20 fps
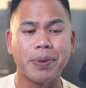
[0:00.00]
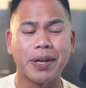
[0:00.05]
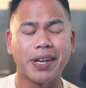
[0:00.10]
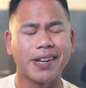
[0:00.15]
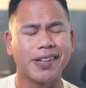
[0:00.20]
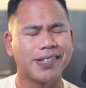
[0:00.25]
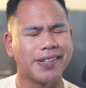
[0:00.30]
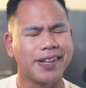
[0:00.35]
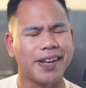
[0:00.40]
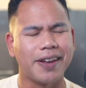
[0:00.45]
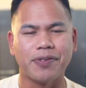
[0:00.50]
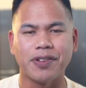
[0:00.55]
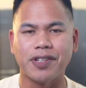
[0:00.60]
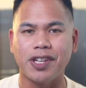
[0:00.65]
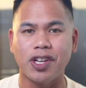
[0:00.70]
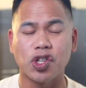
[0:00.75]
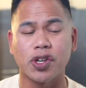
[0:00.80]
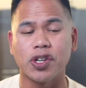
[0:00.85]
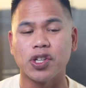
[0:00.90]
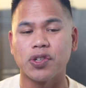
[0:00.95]
because if the
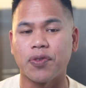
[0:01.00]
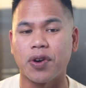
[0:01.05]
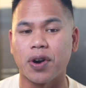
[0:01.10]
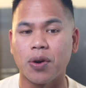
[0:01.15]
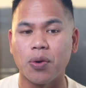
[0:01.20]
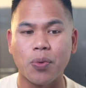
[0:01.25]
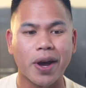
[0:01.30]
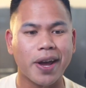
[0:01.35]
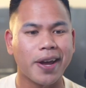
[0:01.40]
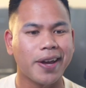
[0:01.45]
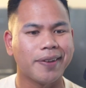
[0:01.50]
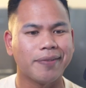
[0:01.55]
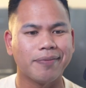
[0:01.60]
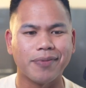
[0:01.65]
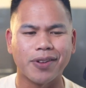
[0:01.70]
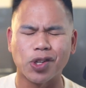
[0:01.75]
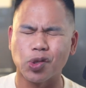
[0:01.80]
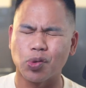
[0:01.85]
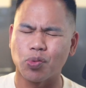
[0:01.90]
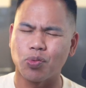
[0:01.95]
DJ is far away,
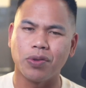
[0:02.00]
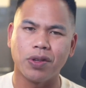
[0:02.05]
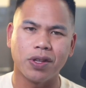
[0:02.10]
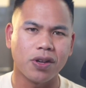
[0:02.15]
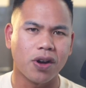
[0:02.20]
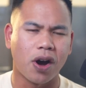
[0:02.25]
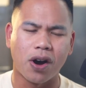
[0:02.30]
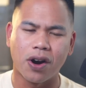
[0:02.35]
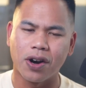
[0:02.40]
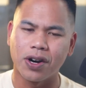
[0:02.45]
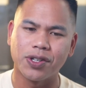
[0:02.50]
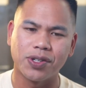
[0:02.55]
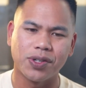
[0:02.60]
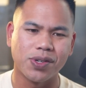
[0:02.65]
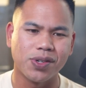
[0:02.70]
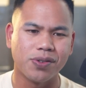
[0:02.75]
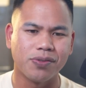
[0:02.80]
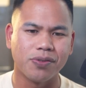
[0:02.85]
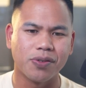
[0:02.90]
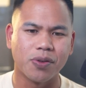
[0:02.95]
it's really hard
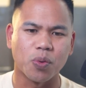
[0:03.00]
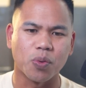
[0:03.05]
to